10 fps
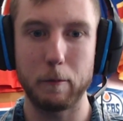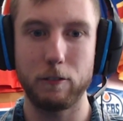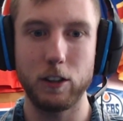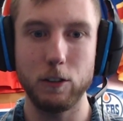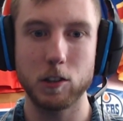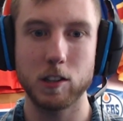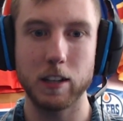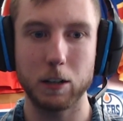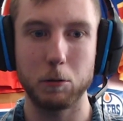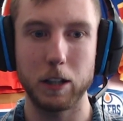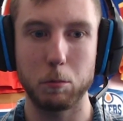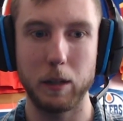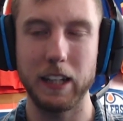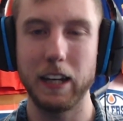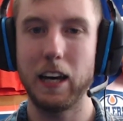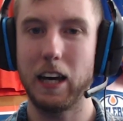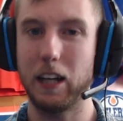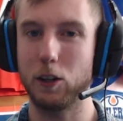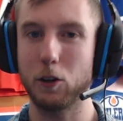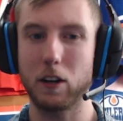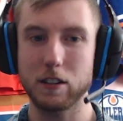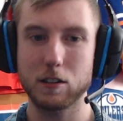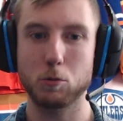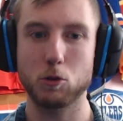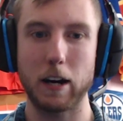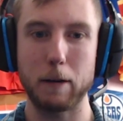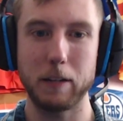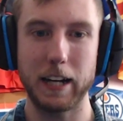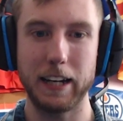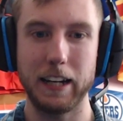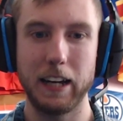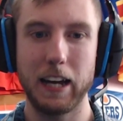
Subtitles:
If you've stuck with me and you're not subscribed yet